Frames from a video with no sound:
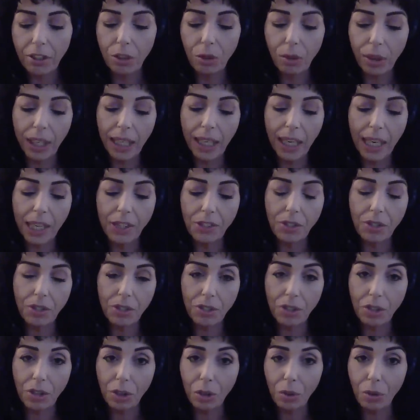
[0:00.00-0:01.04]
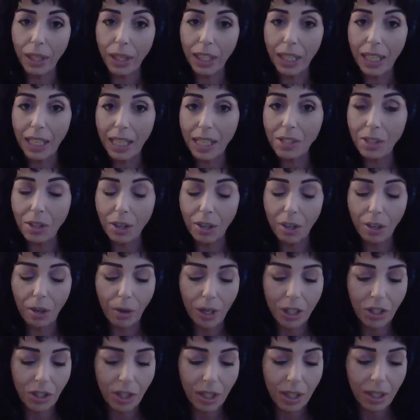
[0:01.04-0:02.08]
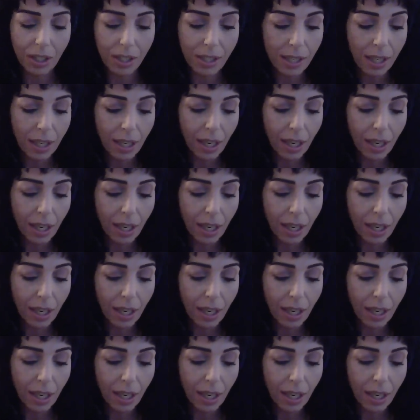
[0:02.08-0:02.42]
quick answers to the quick, easier questions.